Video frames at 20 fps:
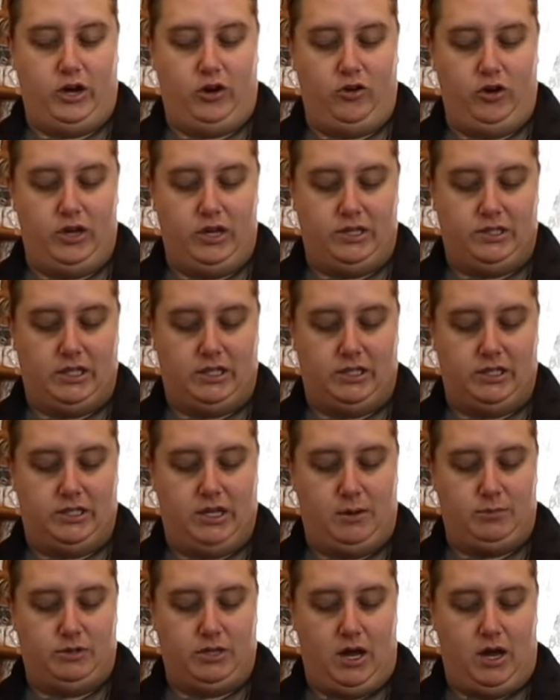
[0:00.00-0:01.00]
ingredients at the
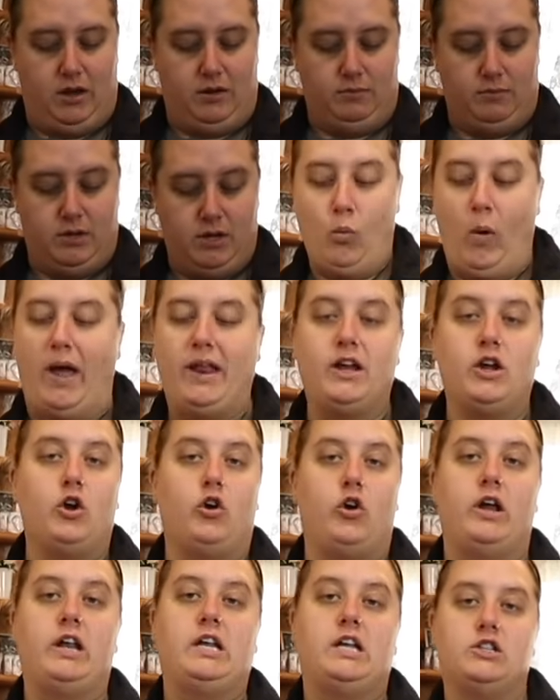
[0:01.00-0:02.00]
same time. The wet
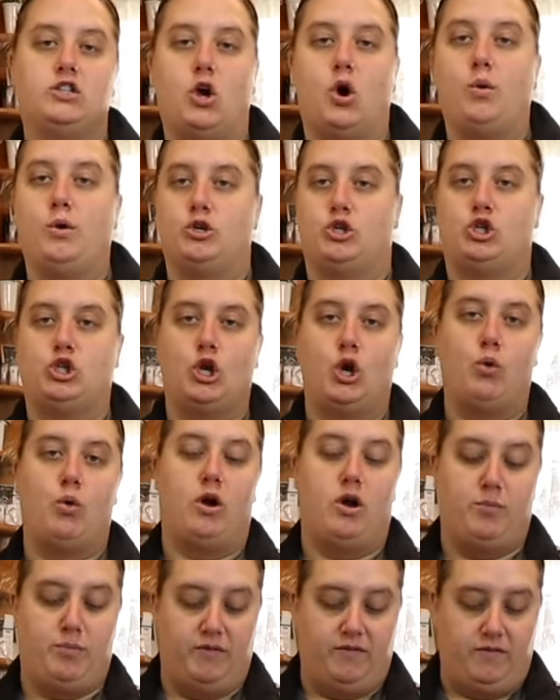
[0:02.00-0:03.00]
ingredients always show
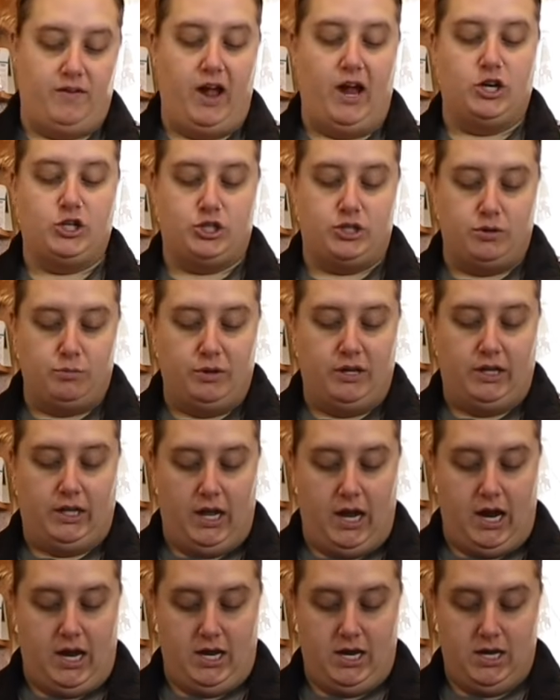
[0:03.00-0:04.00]
up fashionably
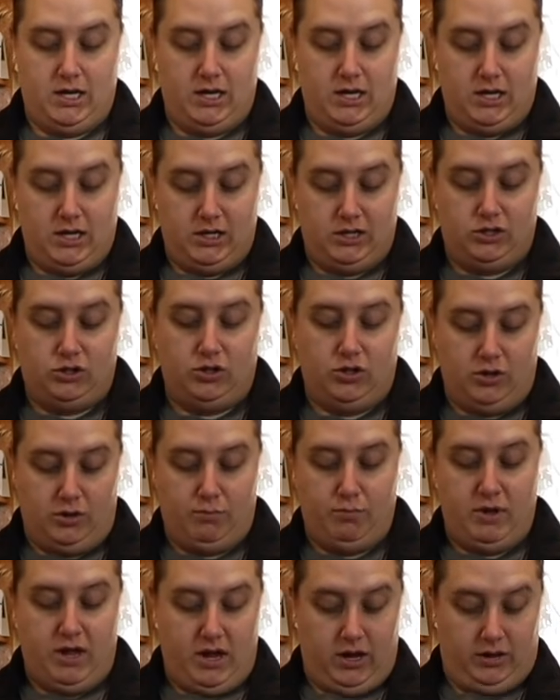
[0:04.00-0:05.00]
late to the
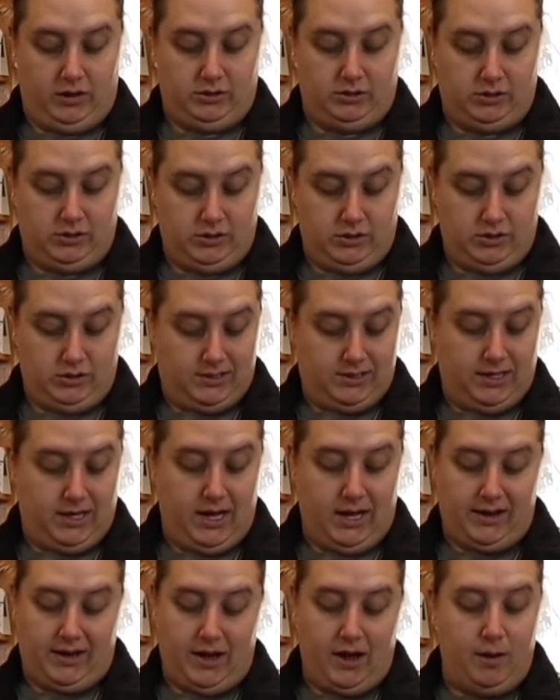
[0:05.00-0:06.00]
mix. They
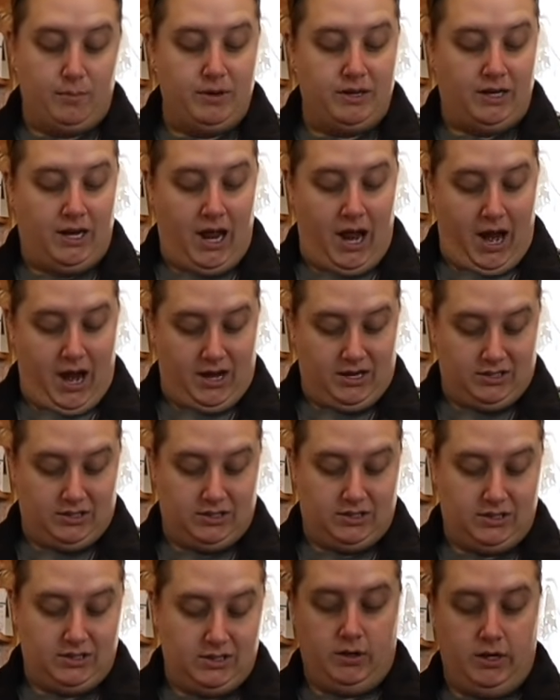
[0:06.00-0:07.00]
gotta come in
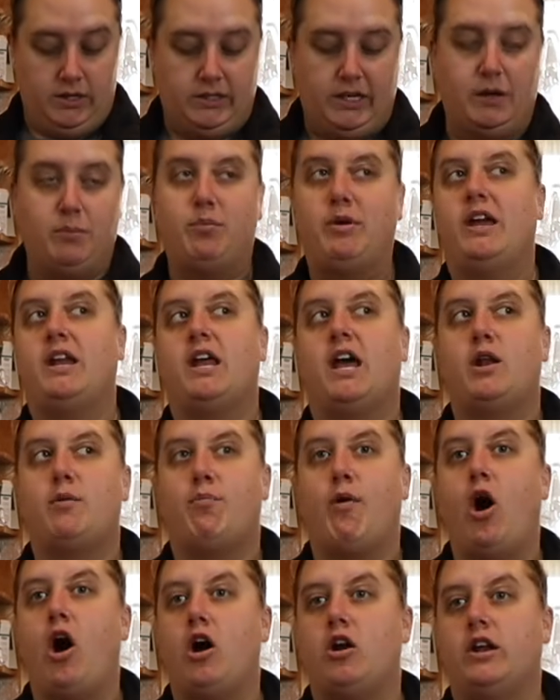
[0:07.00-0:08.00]
last. It's like being at a
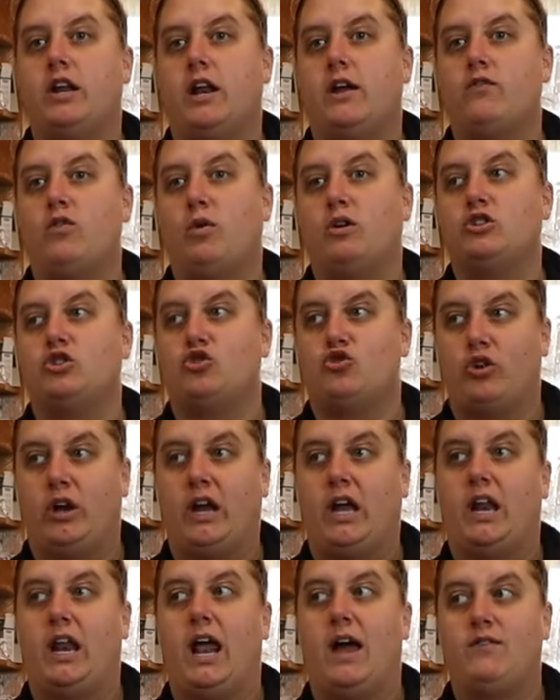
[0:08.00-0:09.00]
party and everyone's
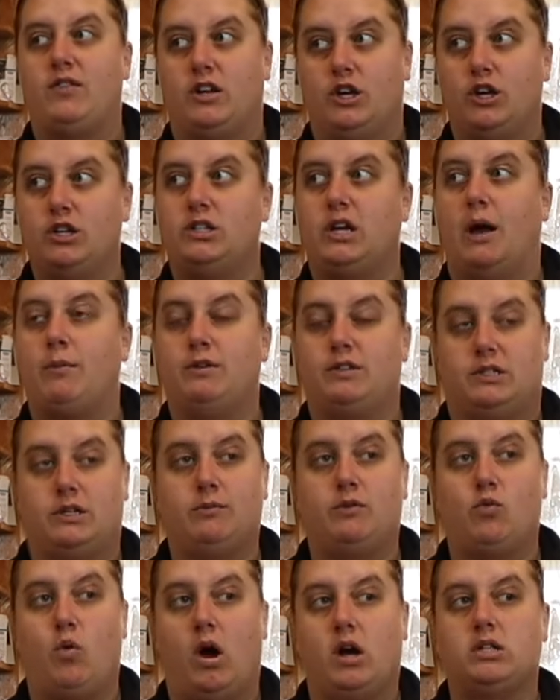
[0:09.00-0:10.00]
drinking, having a good time, and
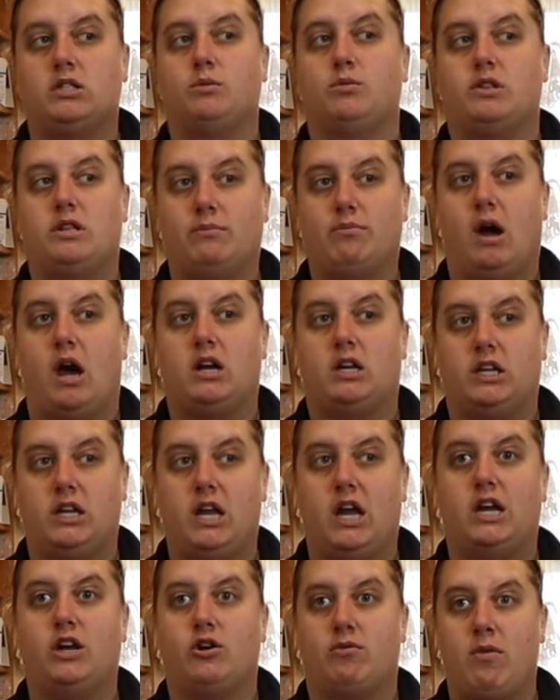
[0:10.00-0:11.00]
someone walks in with a bottle of
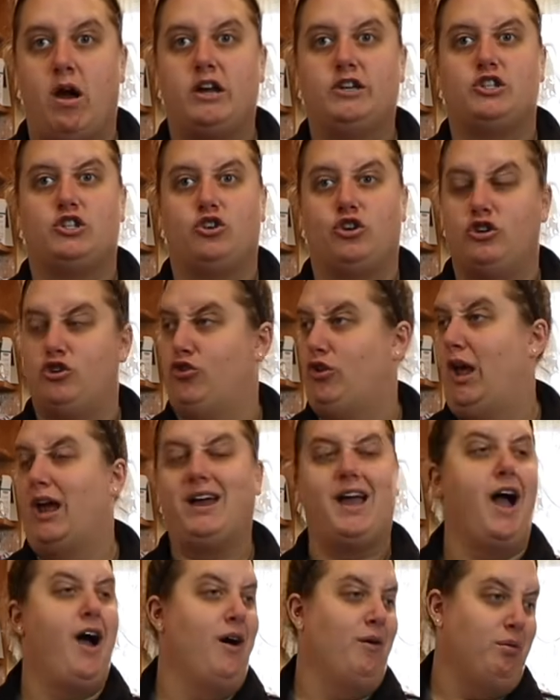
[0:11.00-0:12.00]
Jägermeister, and you're like,